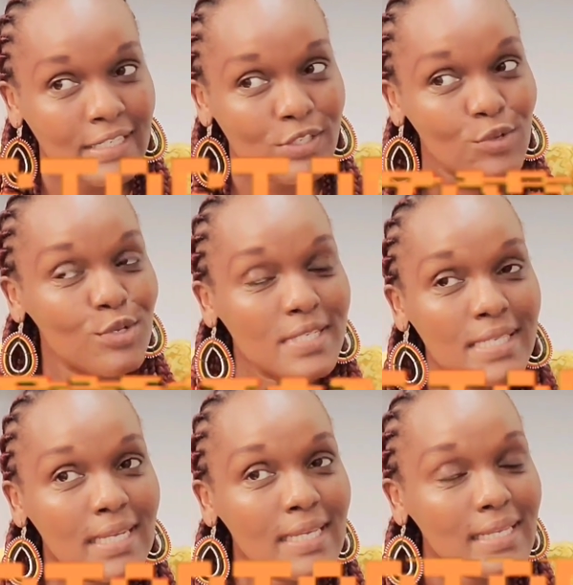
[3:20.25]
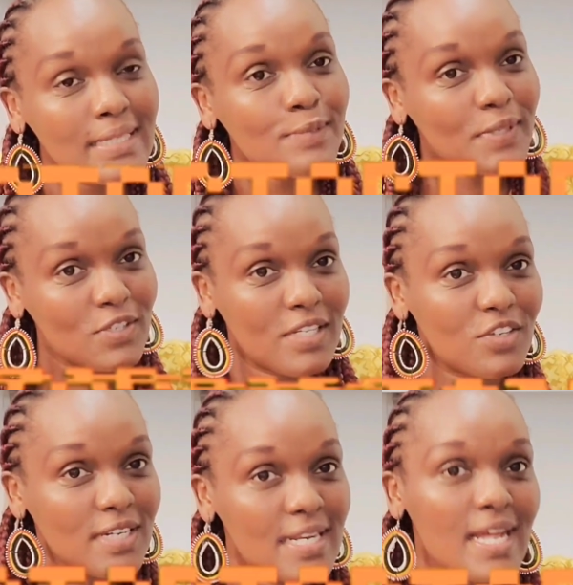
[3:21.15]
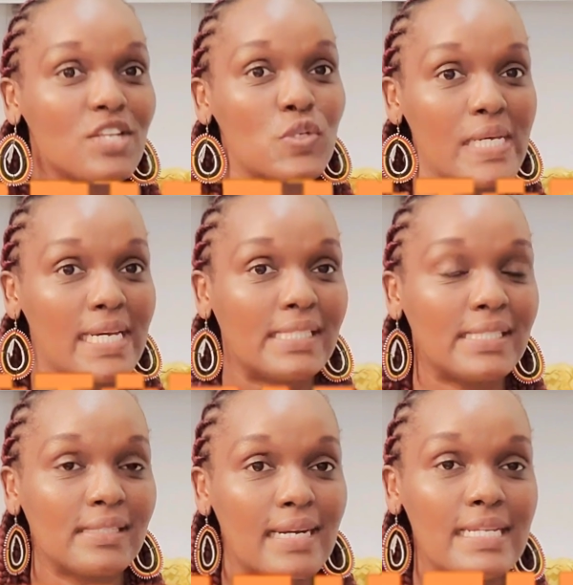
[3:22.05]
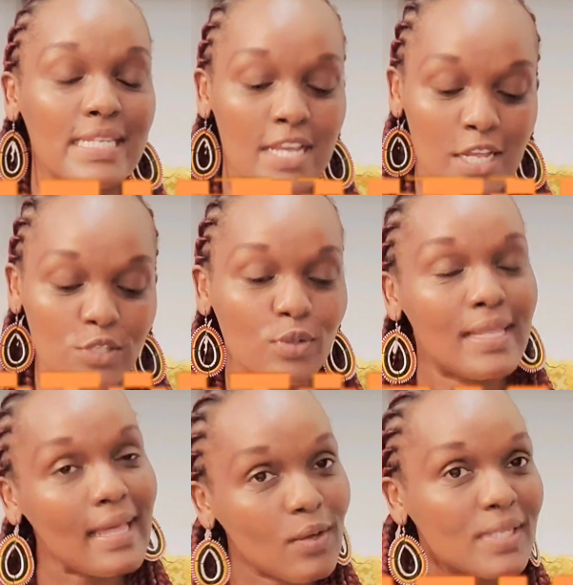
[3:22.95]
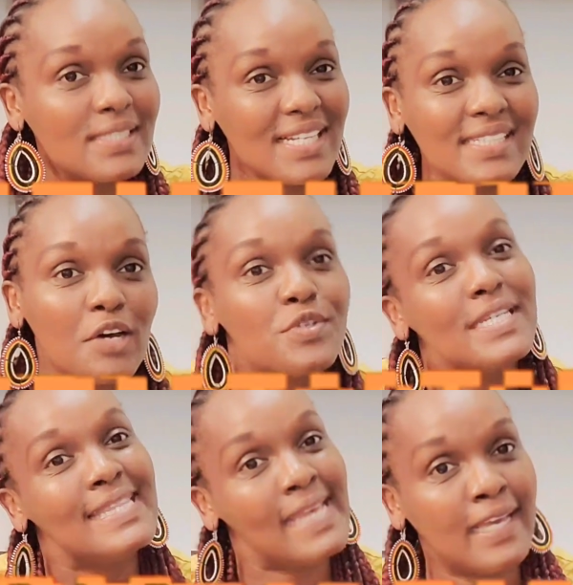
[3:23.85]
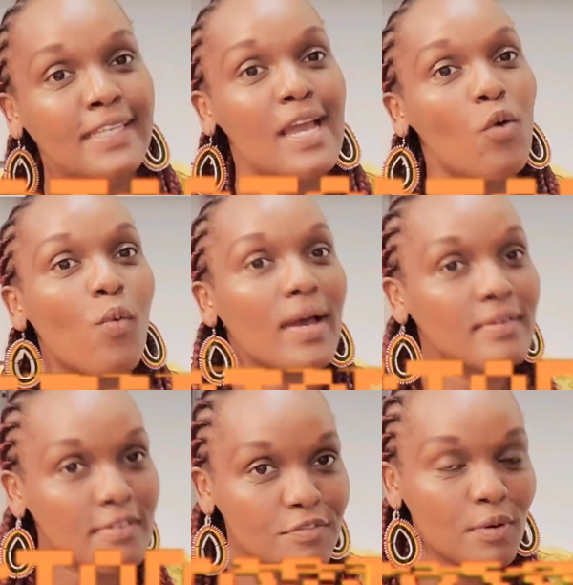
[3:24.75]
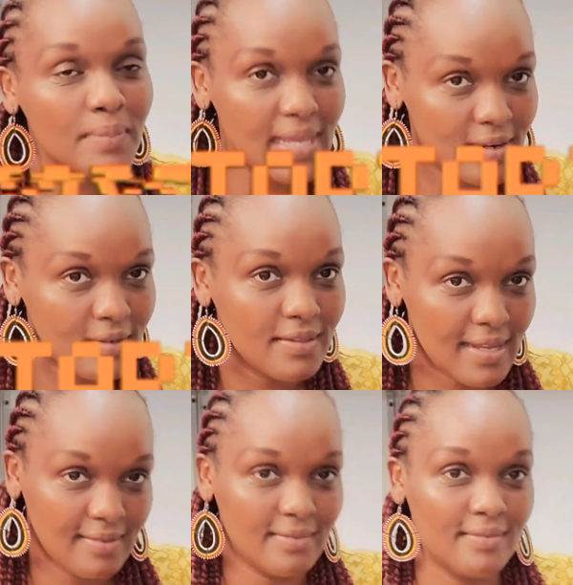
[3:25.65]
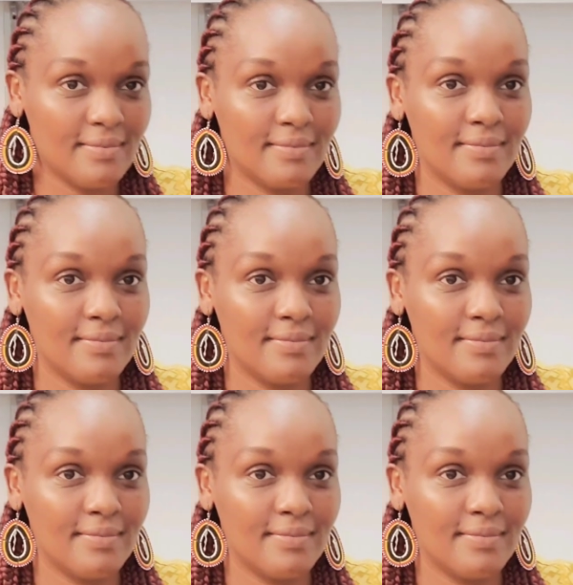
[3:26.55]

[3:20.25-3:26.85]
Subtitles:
So you see, this person has already done 2 years, right? So the other one starts counting their year 1 from them.